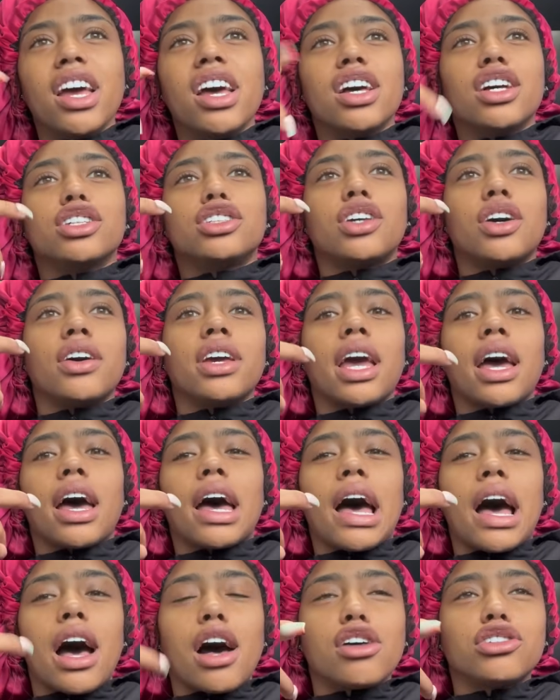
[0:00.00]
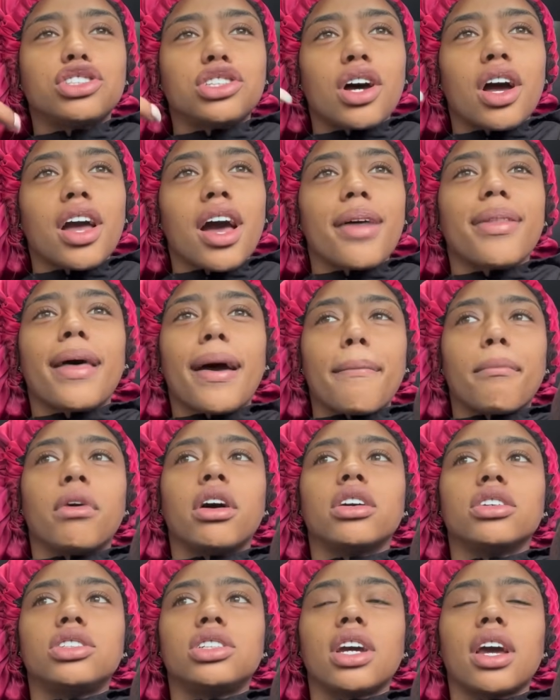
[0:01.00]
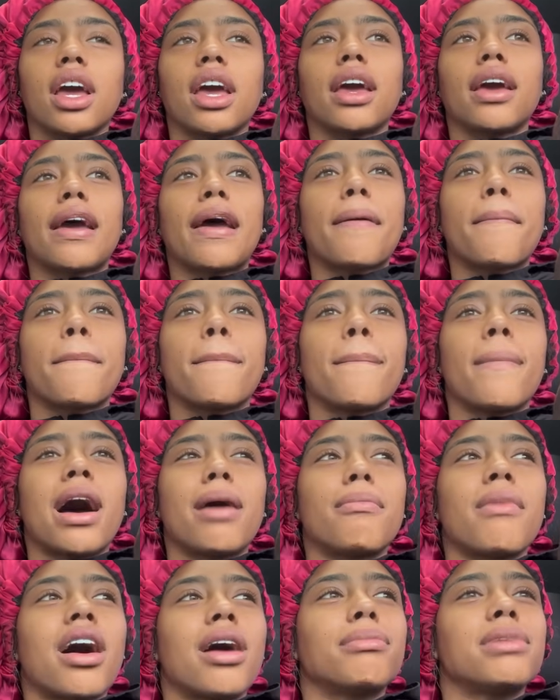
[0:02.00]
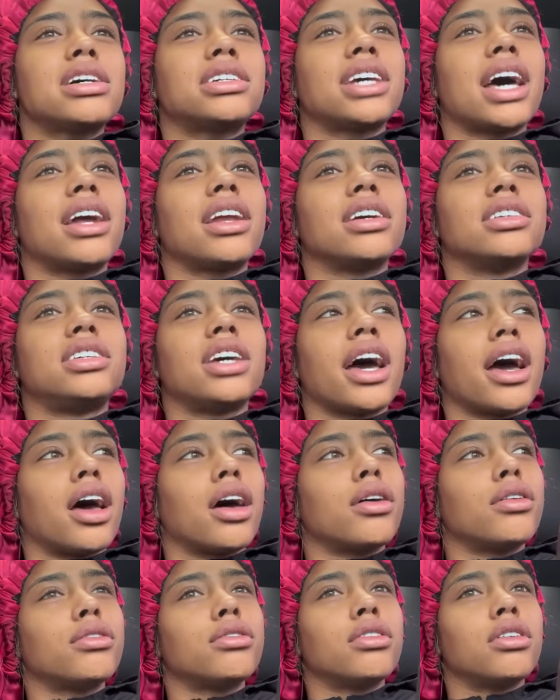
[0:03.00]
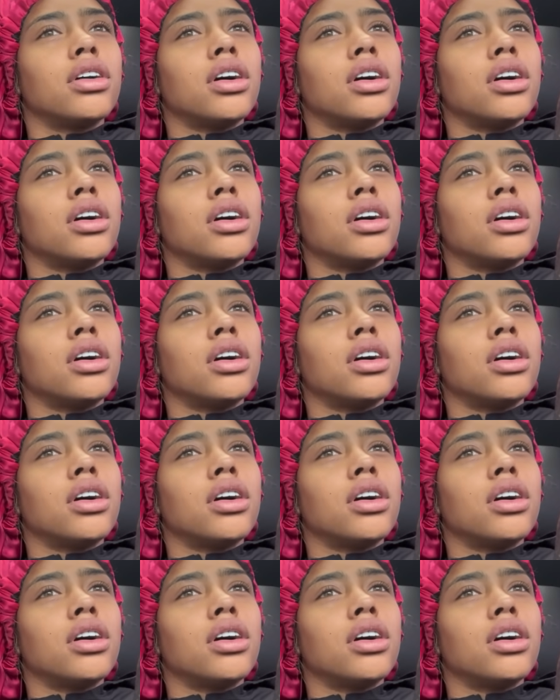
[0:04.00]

So yeah, I'll show y'all that much. And my mom is out of town.